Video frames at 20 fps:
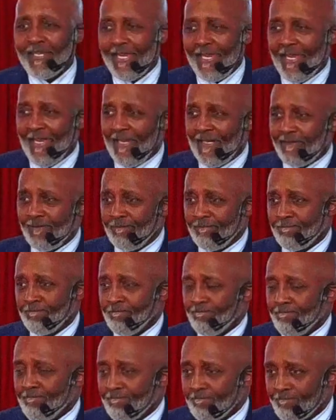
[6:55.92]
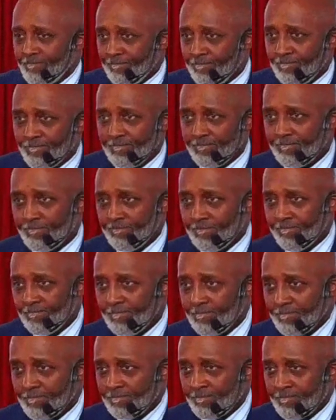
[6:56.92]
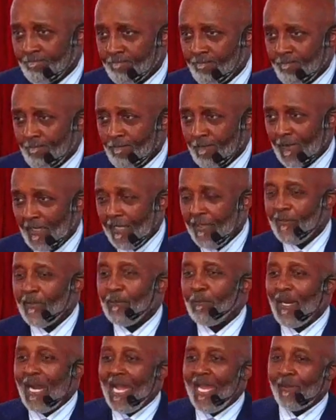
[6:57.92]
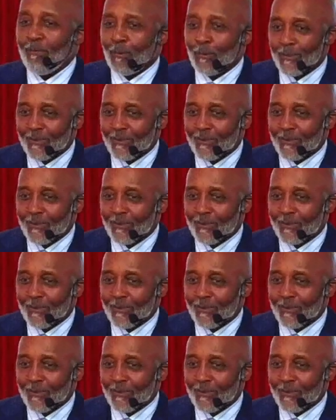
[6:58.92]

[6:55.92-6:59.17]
have. Lord. And the Bible